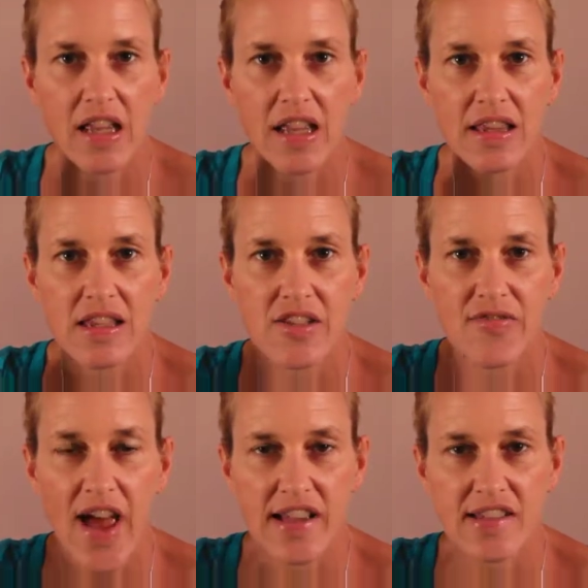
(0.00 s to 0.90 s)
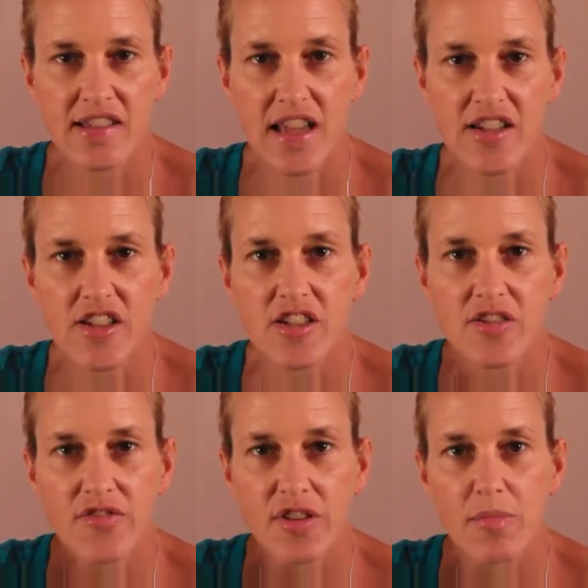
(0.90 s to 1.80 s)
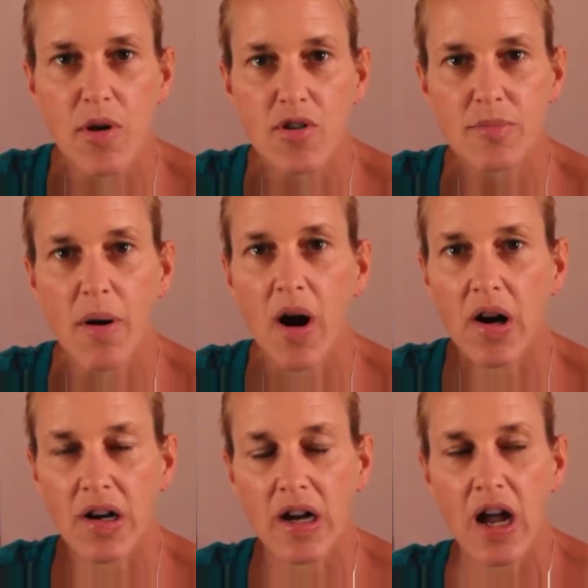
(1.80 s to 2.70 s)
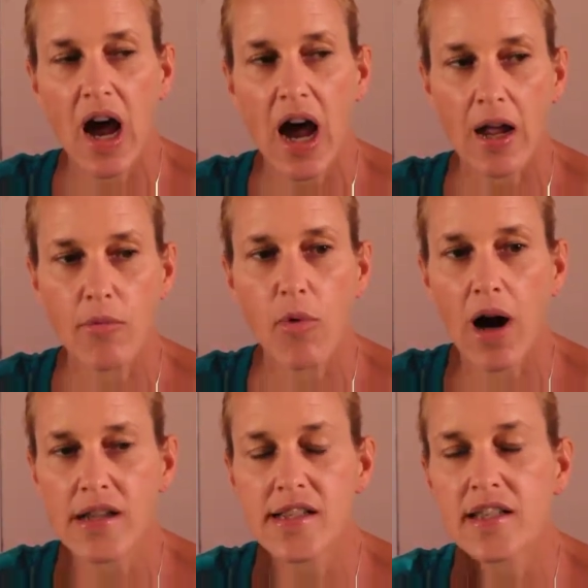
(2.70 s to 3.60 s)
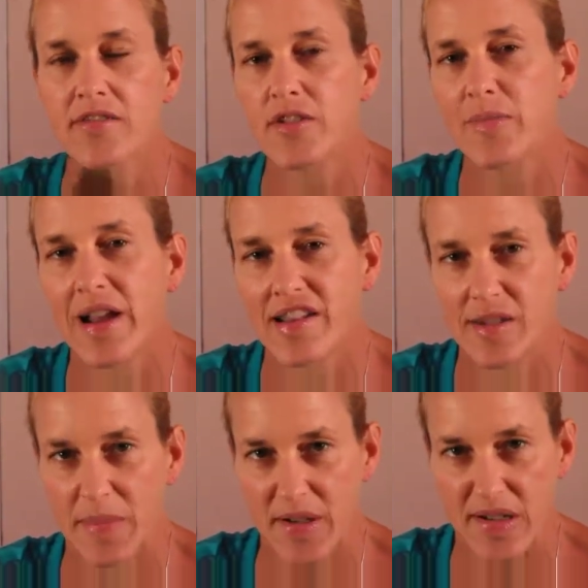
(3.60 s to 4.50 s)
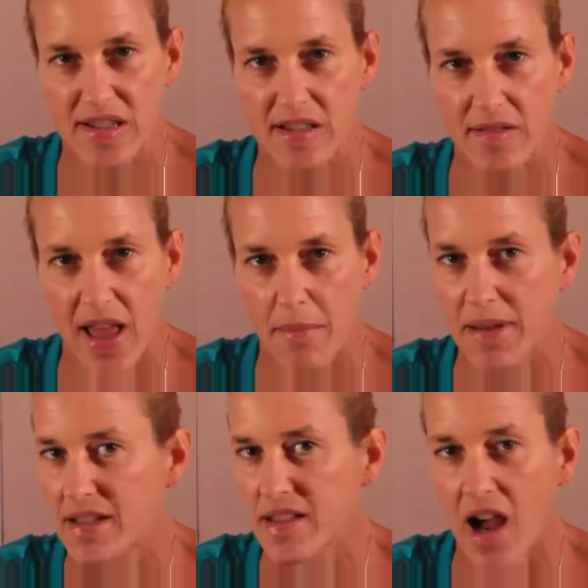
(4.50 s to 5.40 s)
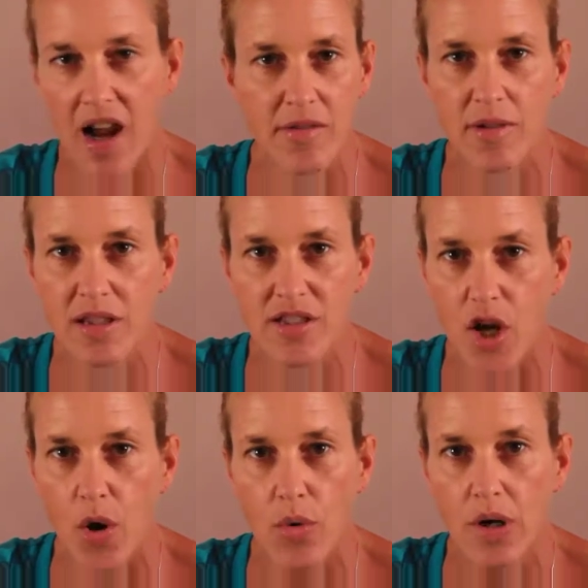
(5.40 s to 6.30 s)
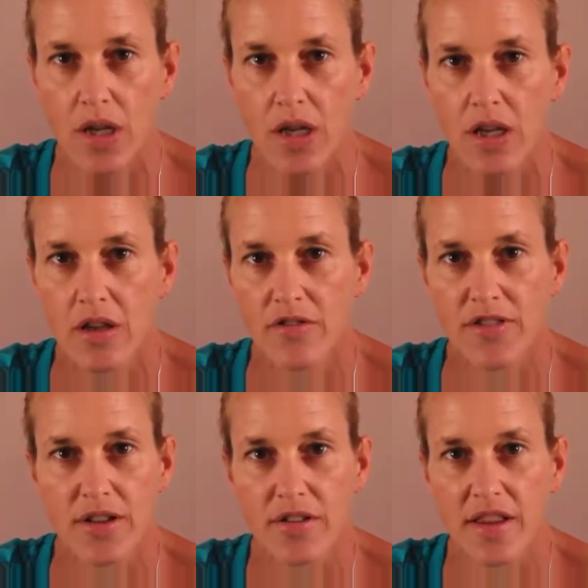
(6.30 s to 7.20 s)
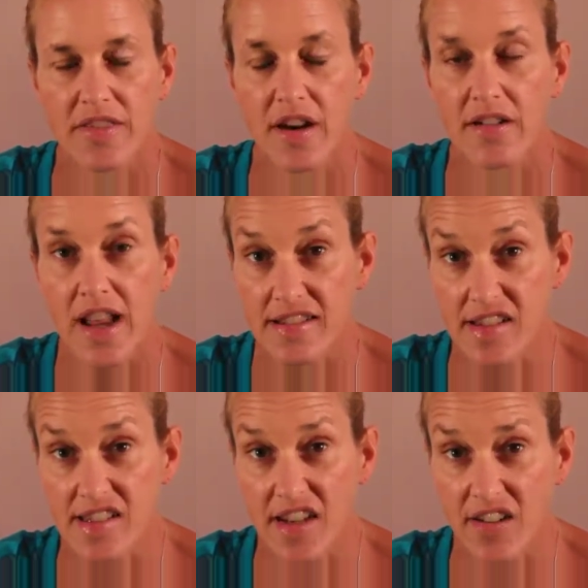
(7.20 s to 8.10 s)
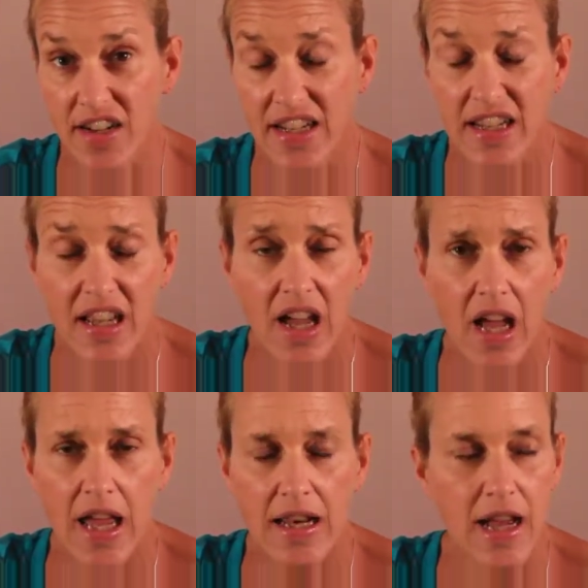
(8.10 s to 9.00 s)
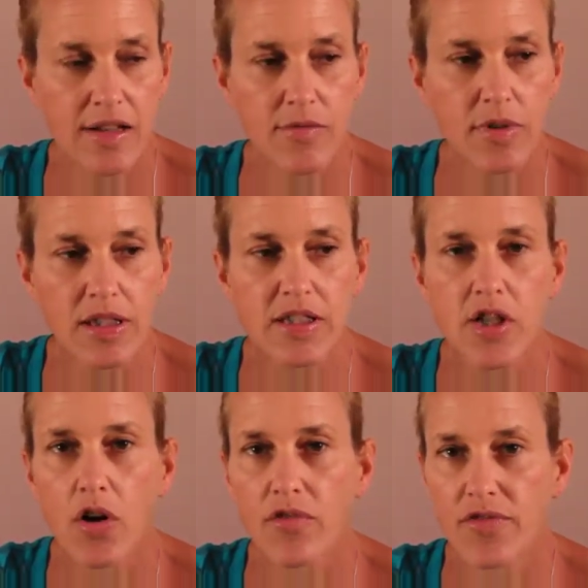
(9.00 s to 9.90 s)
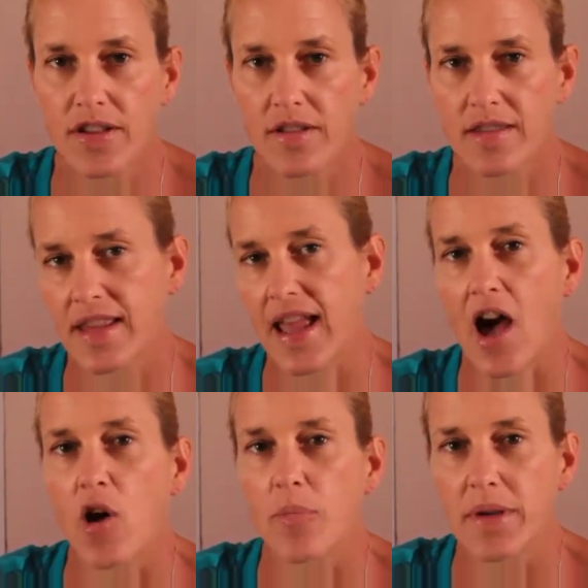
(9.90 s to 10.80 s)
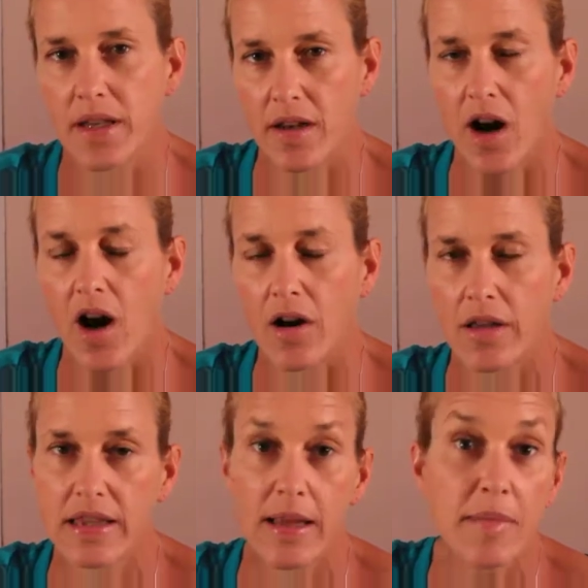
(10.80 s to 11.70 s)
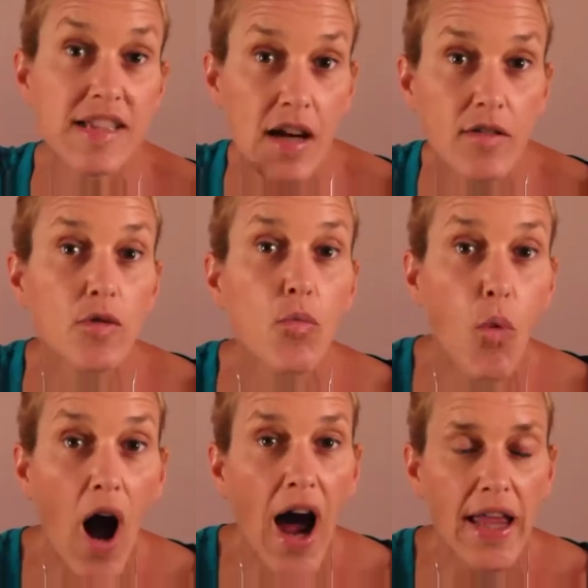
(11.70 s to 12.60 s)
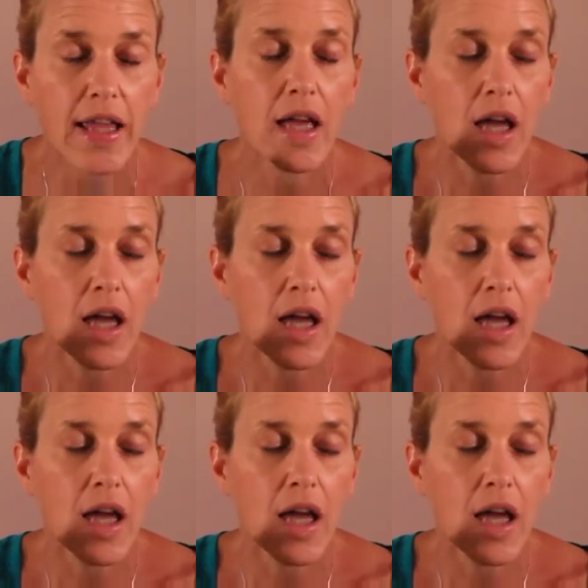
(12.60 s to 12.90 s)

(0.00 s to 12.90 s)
and these vaccinations, for the most part, I want to give you my experience of that because I really don't feel that they're necessary, and I really don't feel that they help at all. And let me tell you why.